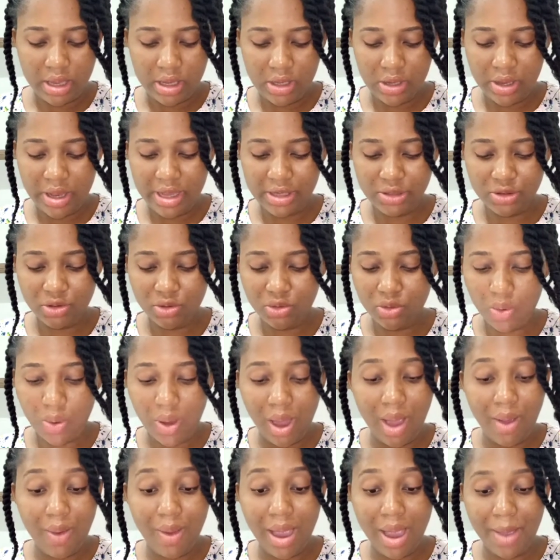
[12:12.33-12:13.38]
You guys don't know
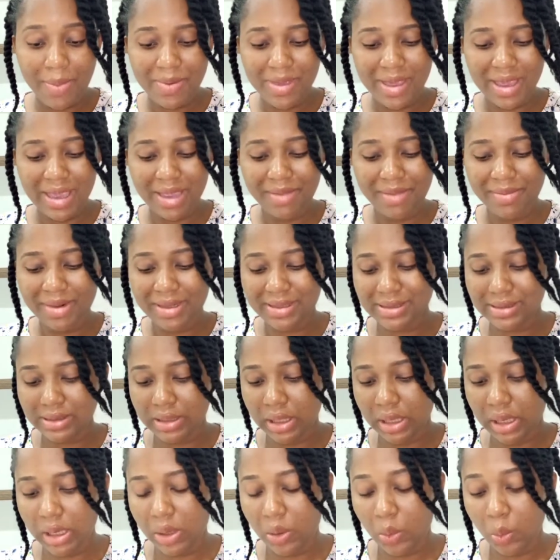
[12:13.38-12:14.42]
how happy I am that
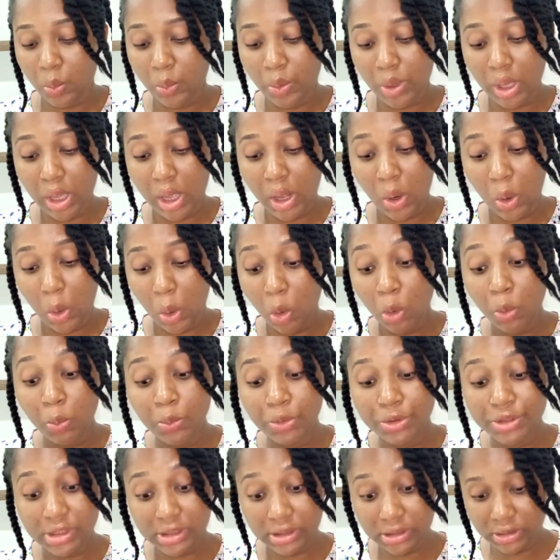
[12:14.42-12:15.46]
we are
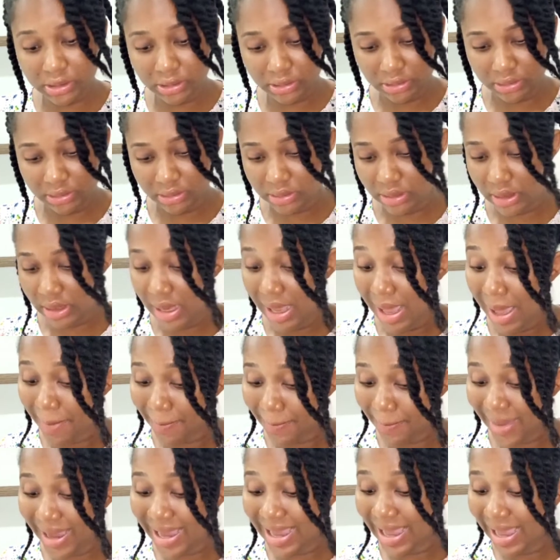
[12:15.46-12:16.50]
almost done.
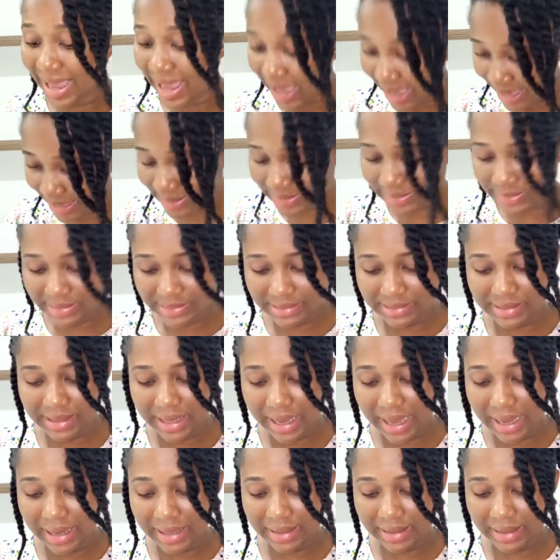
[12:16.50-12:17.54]
My hands
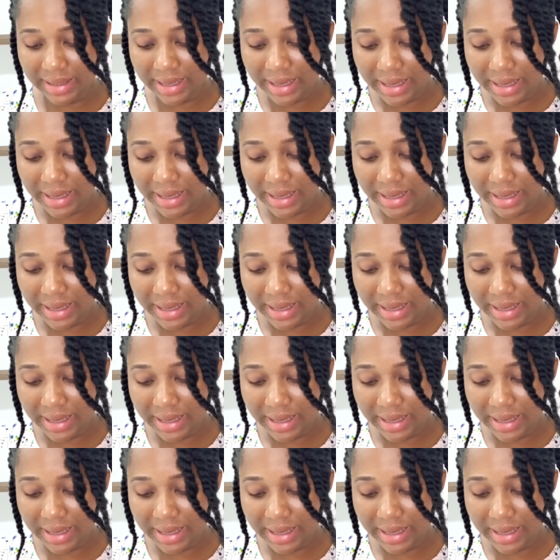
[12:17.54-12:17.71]
are...